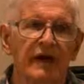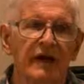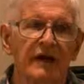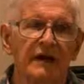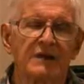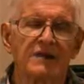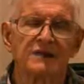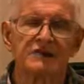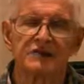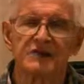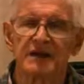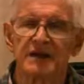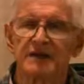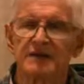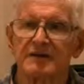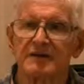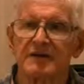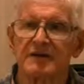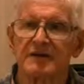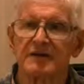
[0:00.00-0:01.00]
and you
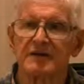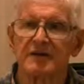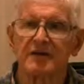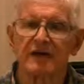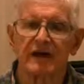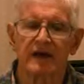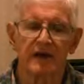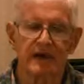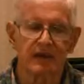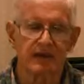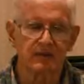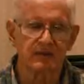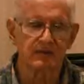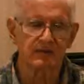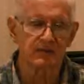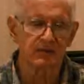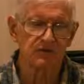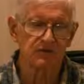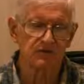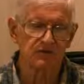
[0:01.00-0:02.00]
stay there, and
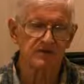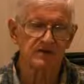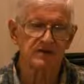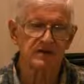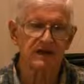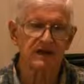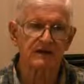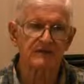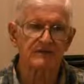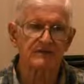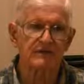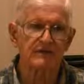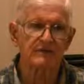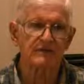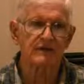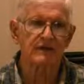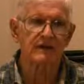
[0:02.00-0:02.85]
you will be saved.